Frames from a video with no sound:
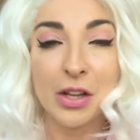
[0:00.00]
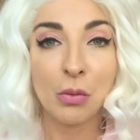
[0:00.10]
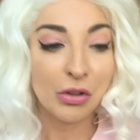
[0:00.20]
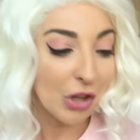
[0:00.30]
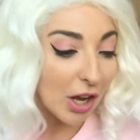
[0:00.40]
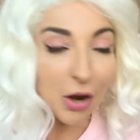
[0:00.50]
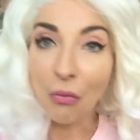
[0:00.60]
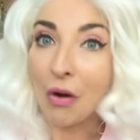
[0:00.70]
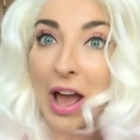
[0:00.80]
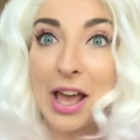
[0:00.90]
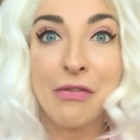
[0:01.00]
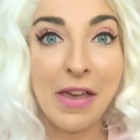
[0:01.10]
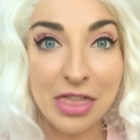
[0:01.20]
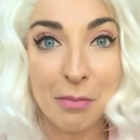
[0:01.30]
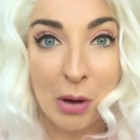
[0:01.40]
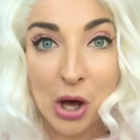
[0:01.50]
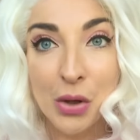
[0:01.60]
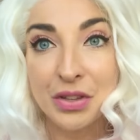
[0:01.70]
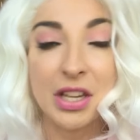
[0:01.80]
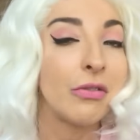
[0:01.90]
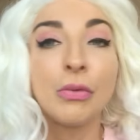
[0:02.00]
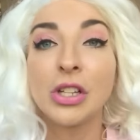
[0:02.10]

that it will not arrive in the post if